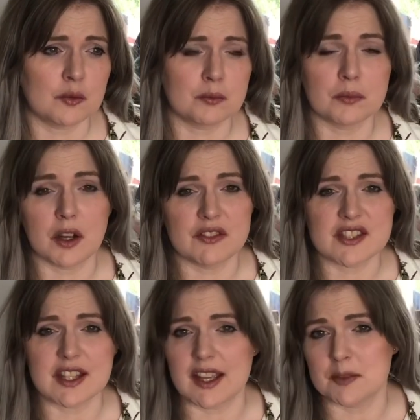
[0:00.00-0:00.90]

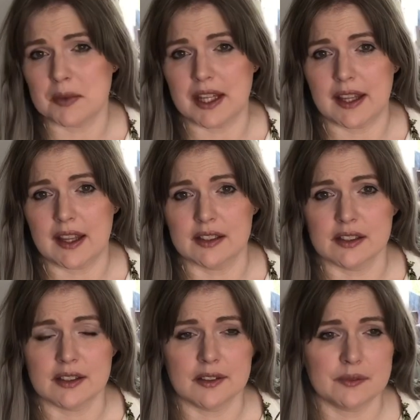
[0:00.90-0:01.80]
obviously had been
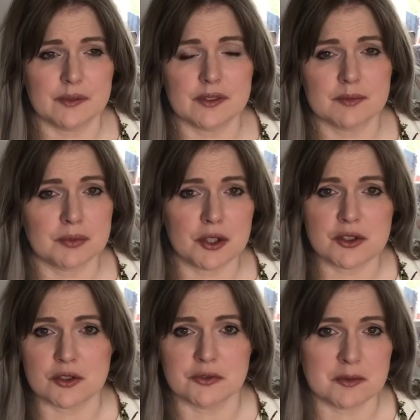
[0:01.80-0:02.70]
getting brushed
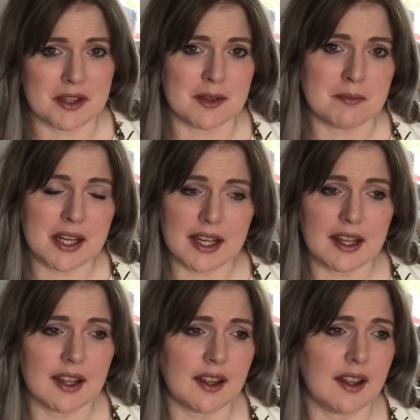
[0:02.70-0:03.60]
over by the
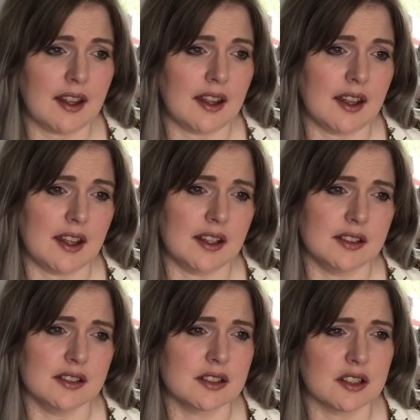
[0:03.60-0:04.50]
media,
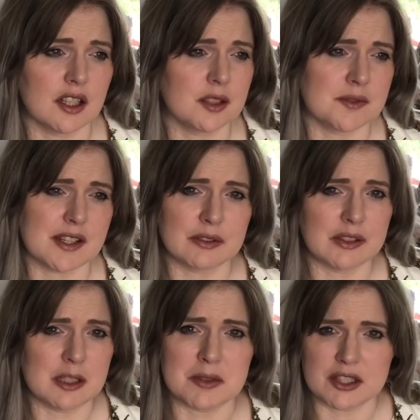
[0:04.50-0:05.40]
and nothing has ever
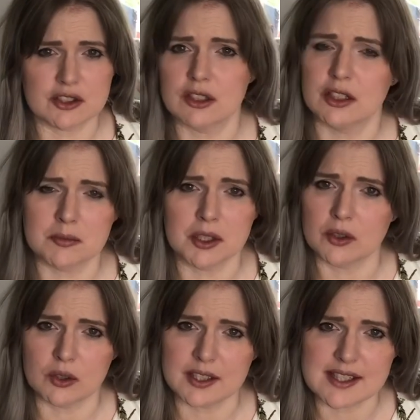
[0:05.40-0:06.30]
really been done about
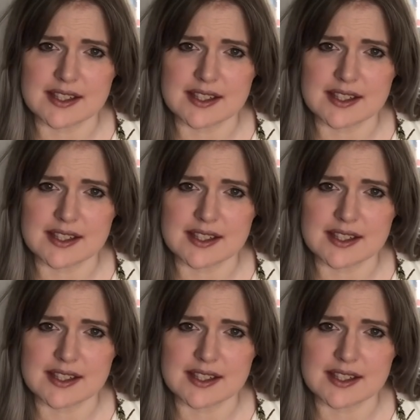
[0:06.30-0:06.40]
all these